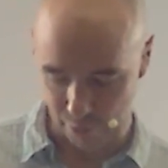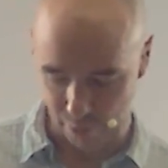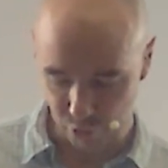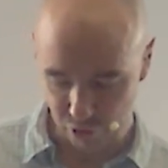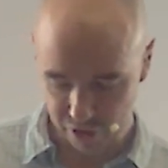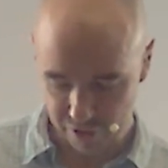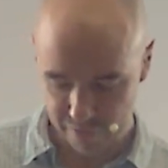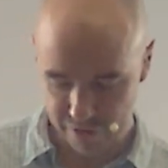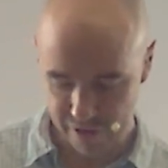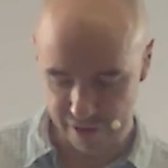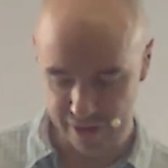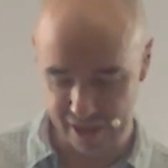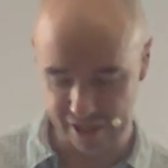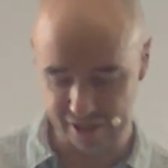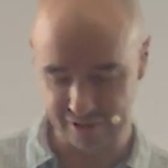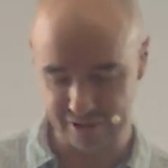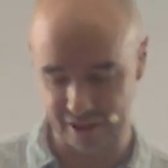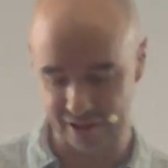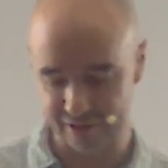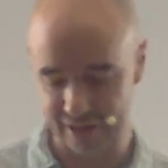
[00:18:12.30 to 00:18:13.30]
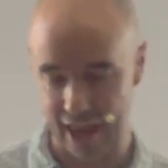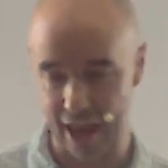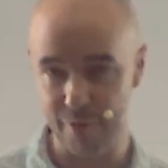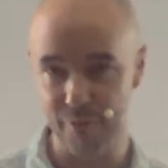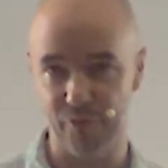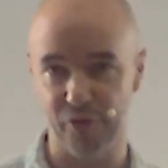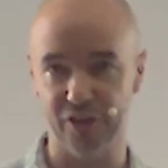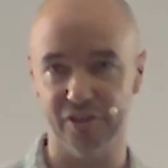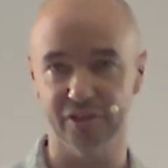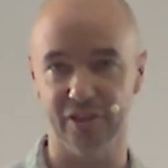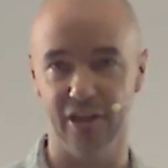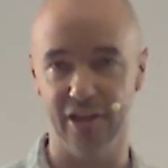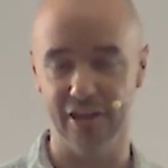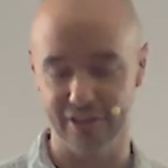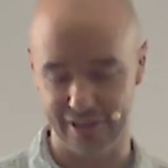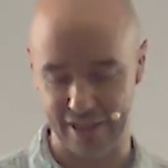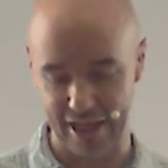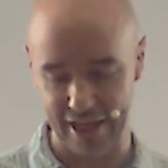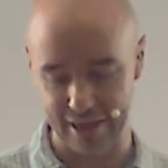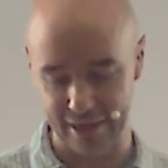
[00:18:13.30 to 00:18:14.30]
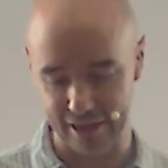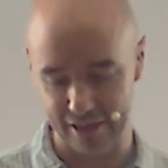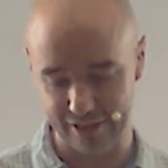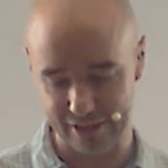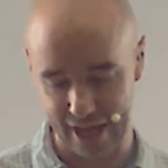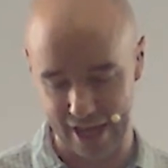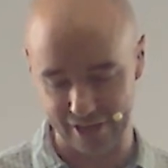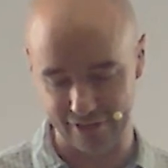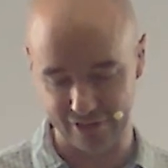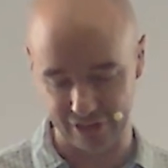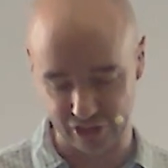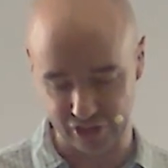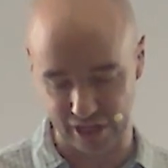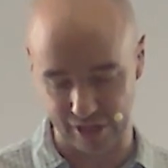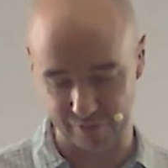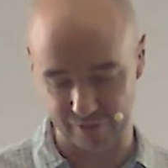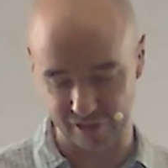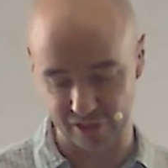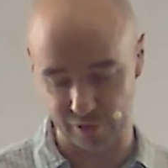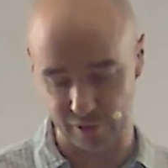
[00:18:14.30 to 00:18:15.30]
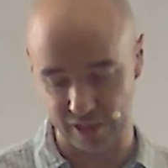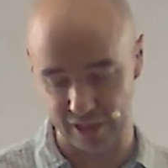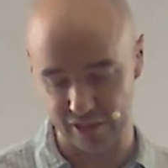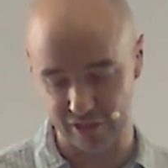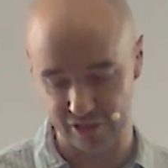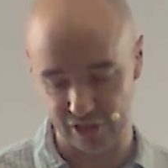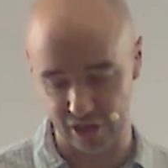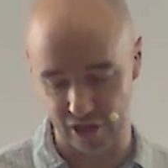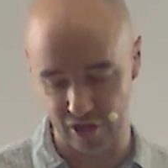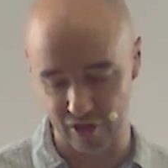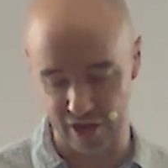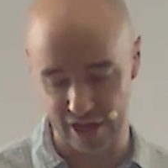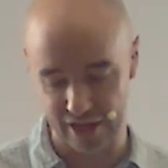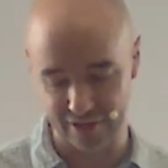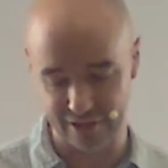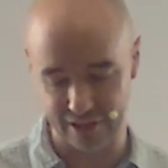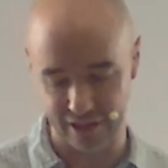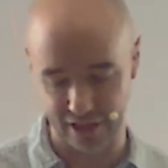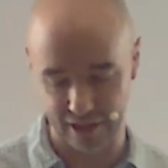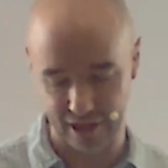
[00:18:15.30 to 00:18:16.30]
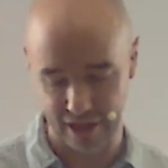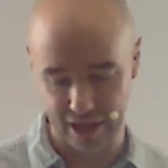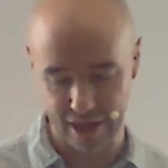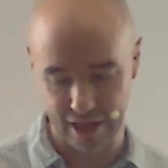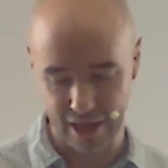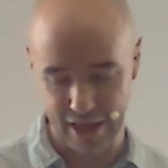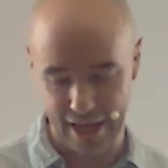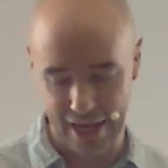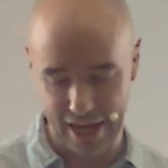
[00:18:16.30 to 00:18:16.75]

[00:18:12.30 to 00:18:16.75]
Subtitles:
And one of the things that's emphasized in the test in chapter 22 is that